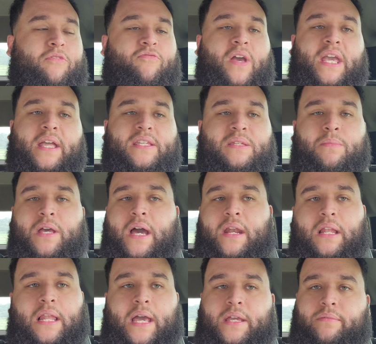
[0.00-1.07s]
faking some kind
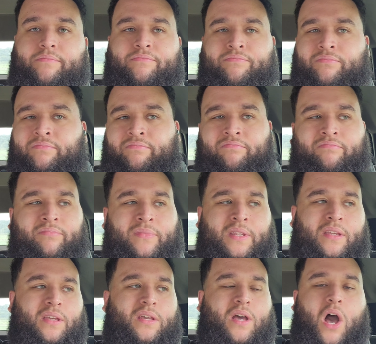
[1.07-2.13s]
of like
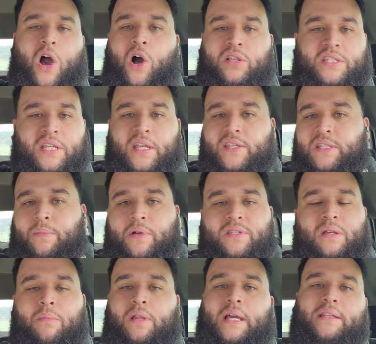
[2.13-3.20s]
autism or
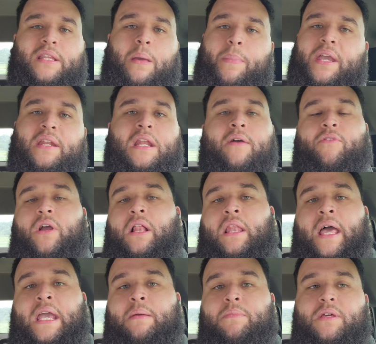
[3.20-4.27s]
something like that, but he never
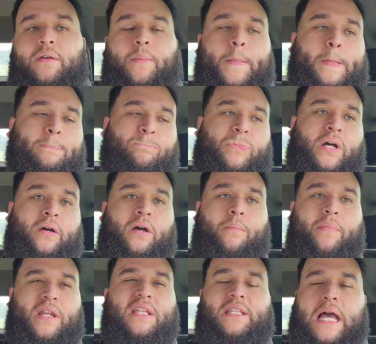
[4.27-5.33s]
claimed it.
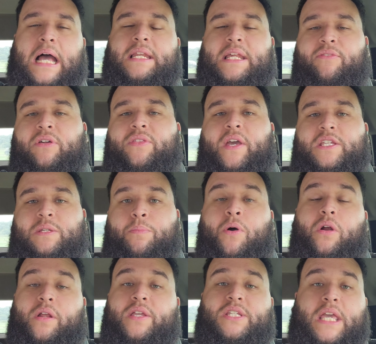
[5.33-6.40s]
I definitely think it's a
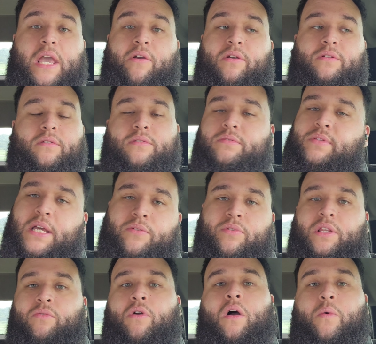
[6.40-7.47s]
part of his character. There's nothing
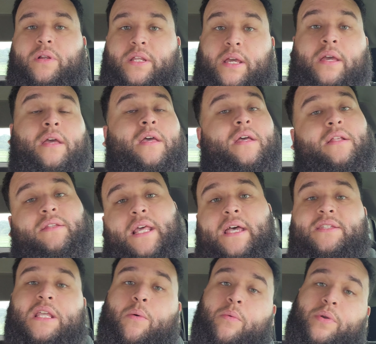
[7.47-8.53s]
really wrong with that.
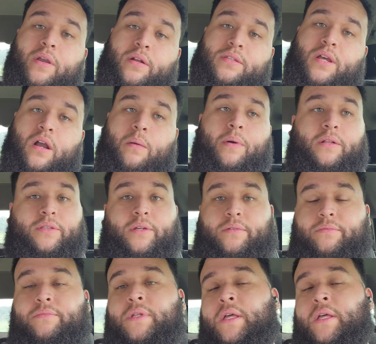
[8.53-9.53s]
That's not what we're here to talk about though.